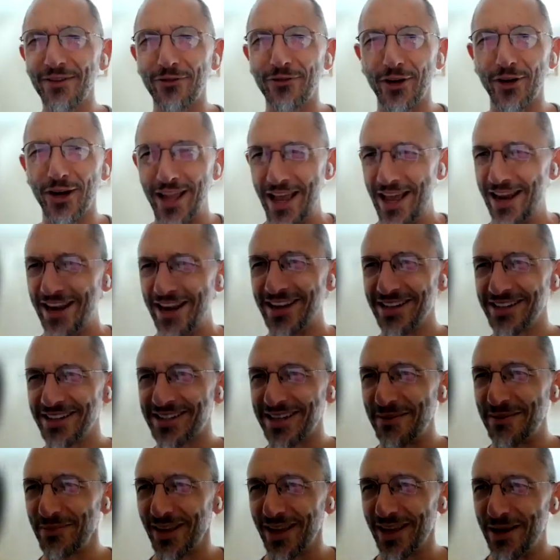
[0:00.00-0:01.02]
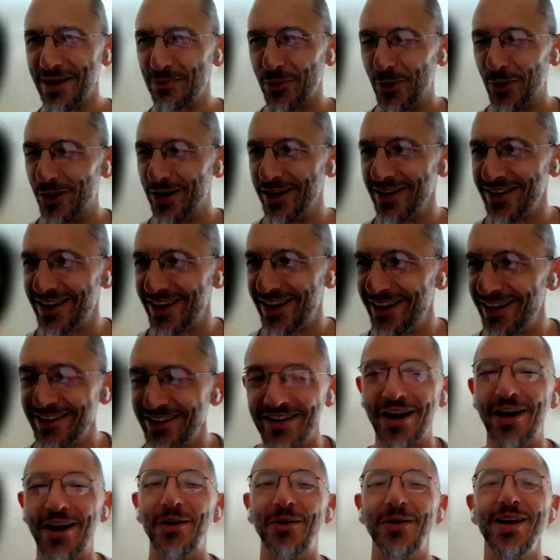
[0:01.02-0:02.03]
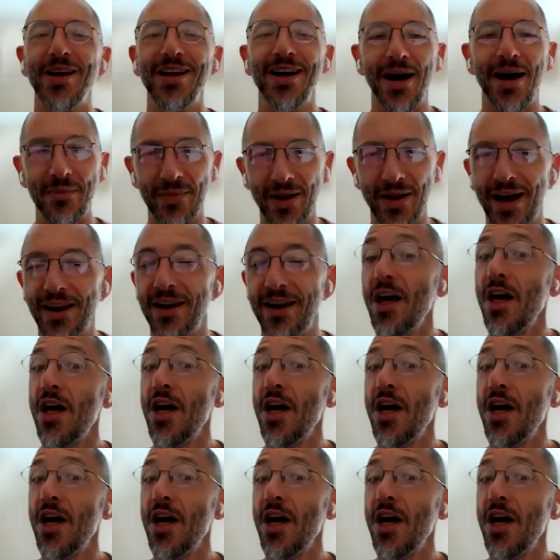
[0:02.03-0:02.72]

forgetting something important here? No, I'm not.